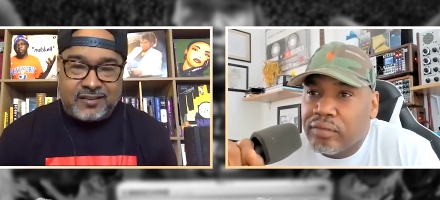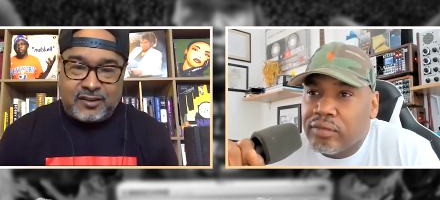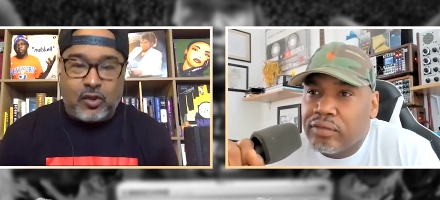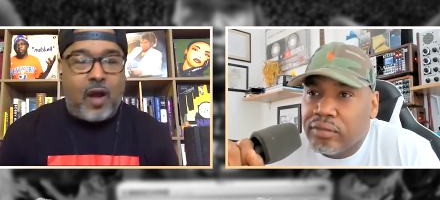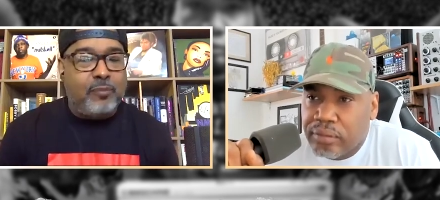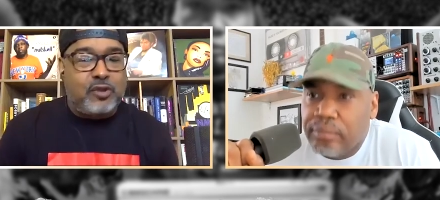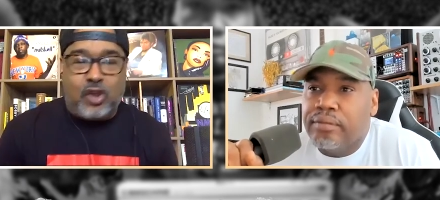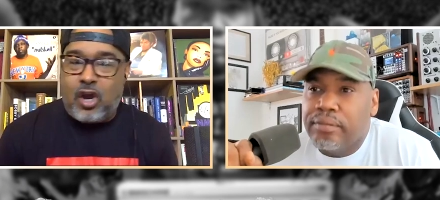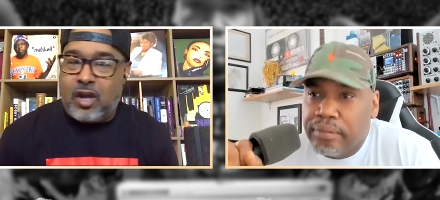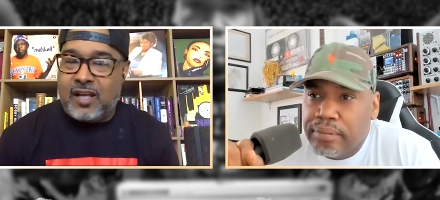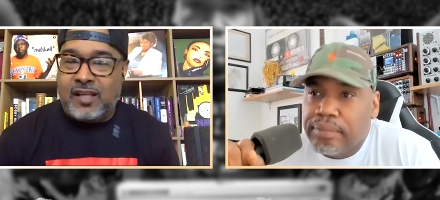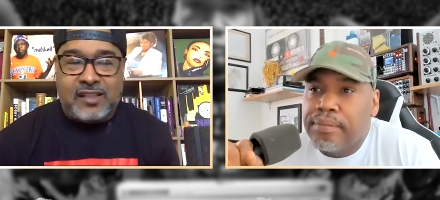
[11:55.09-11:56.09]
Speaker 1: So I'm
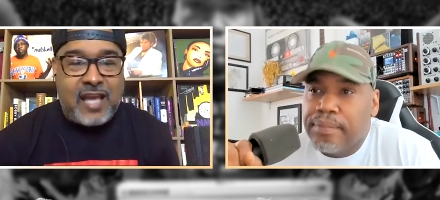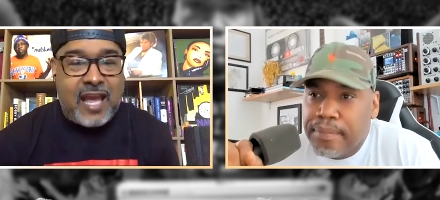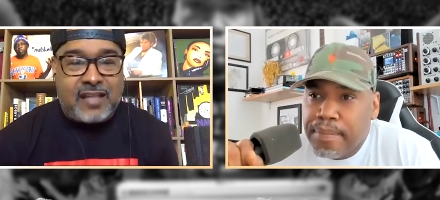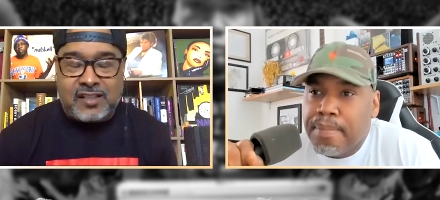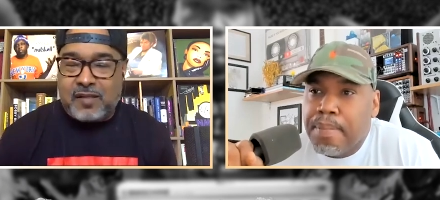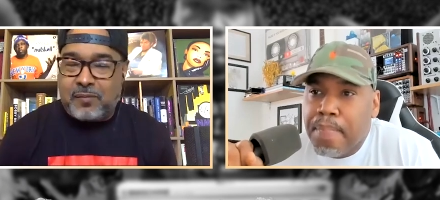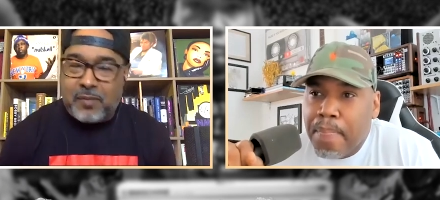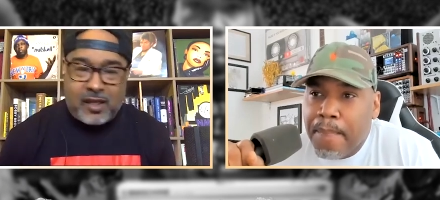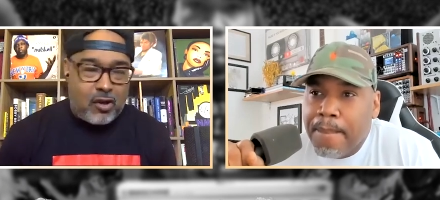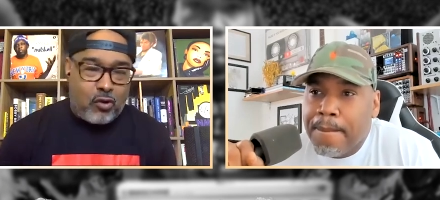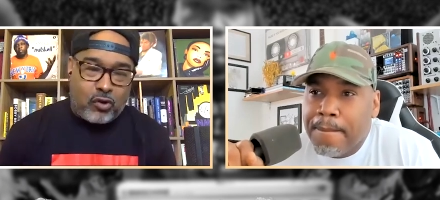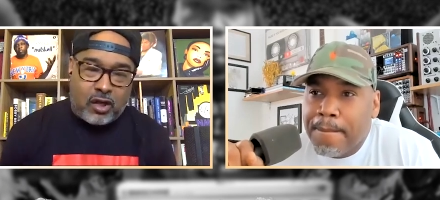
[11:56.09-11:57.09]
talking cash shit,
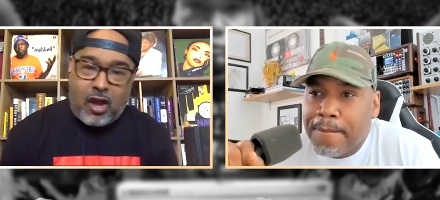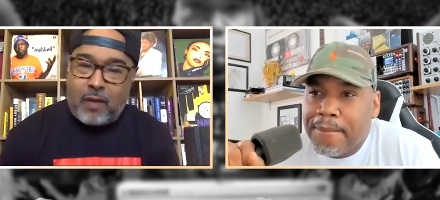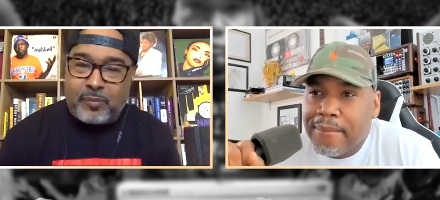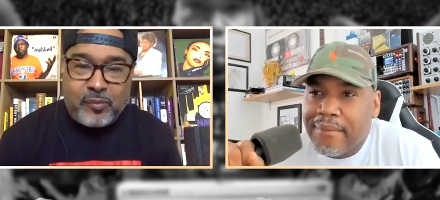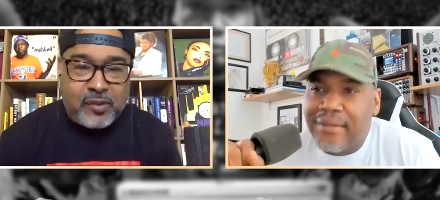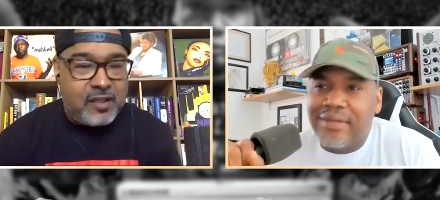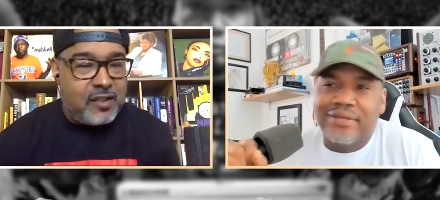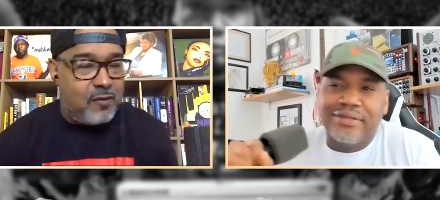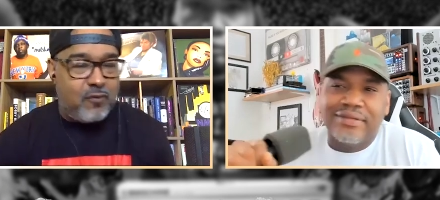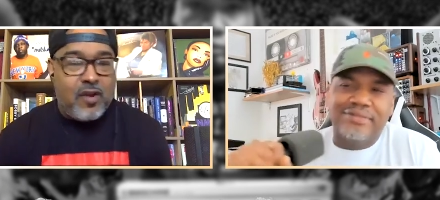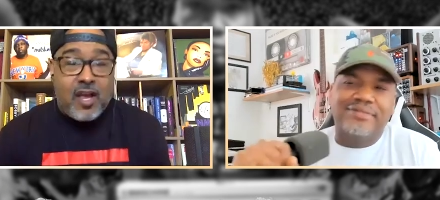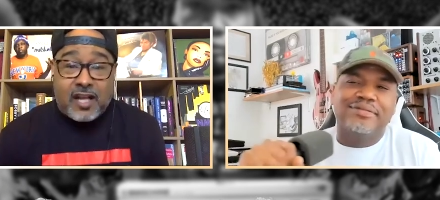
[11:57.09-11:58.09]
man. Yo, Clark, put me in
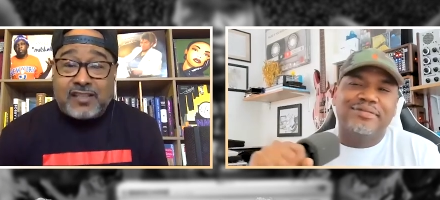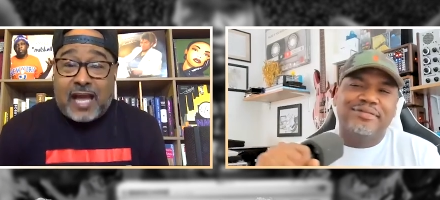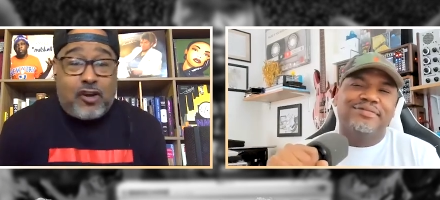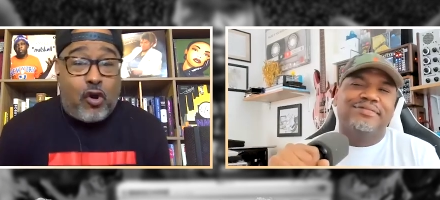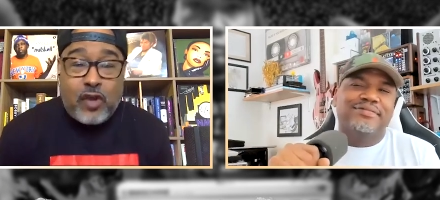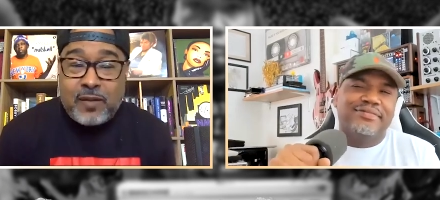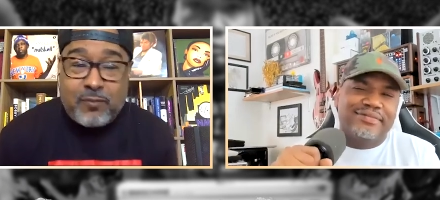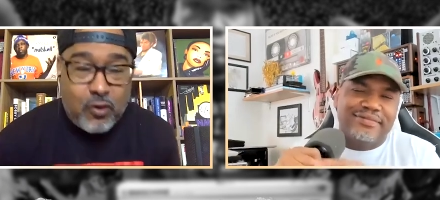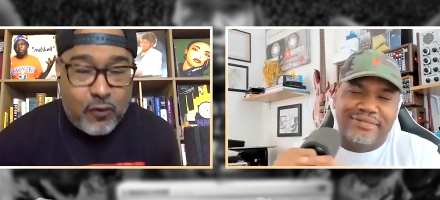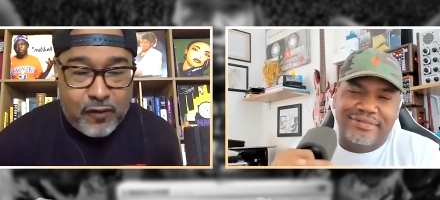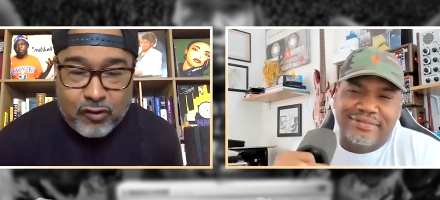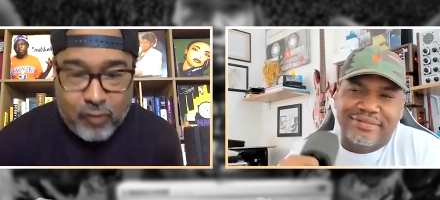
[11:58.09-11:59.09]
the because I know he
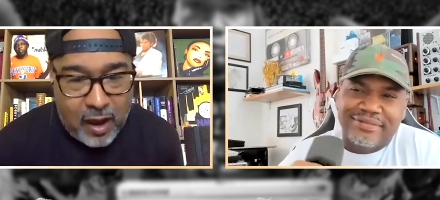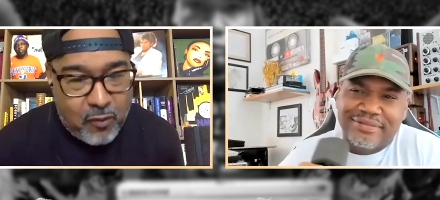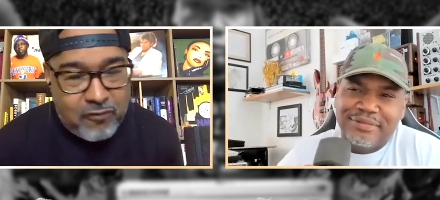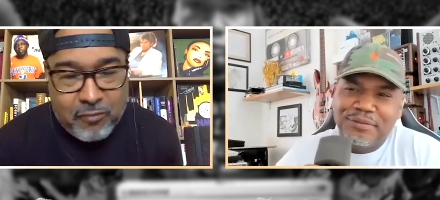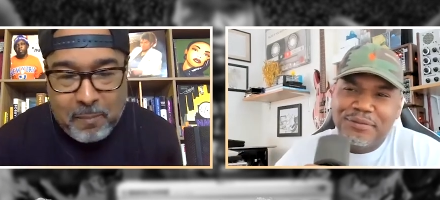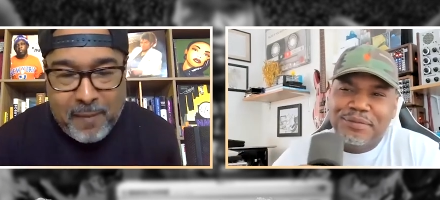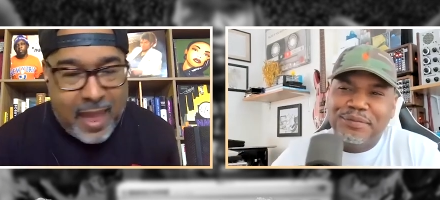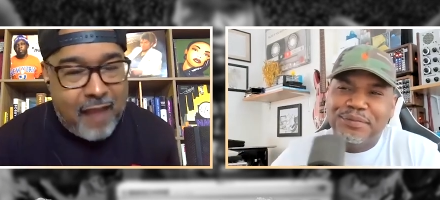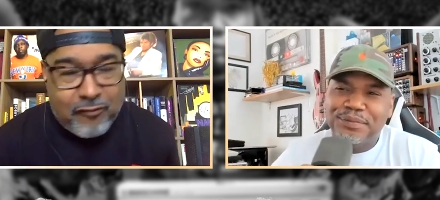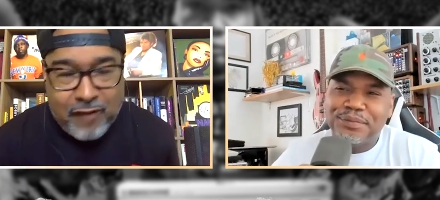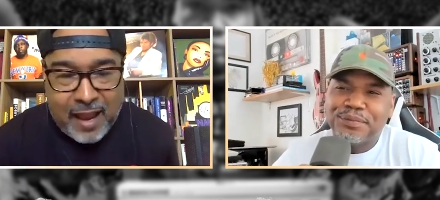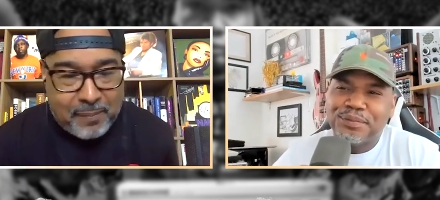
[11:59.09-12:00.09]
moving around with
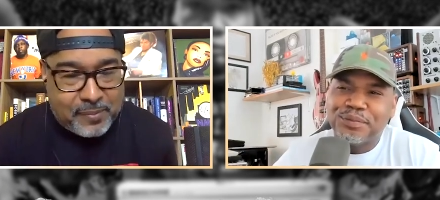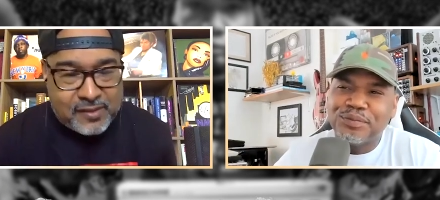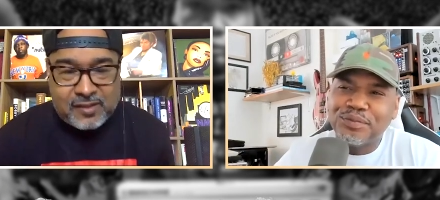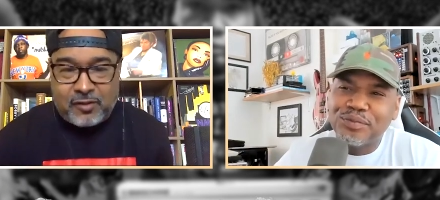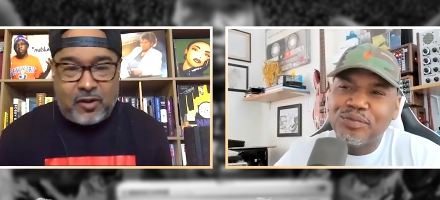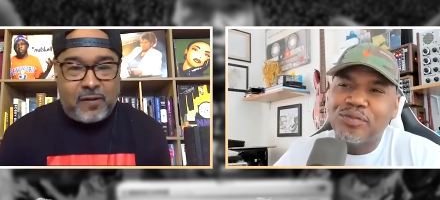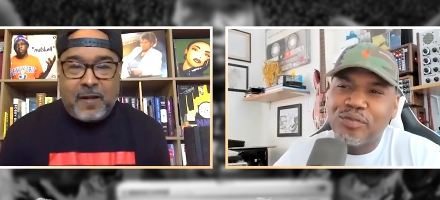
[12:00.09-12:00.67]
mad rappers. Uh,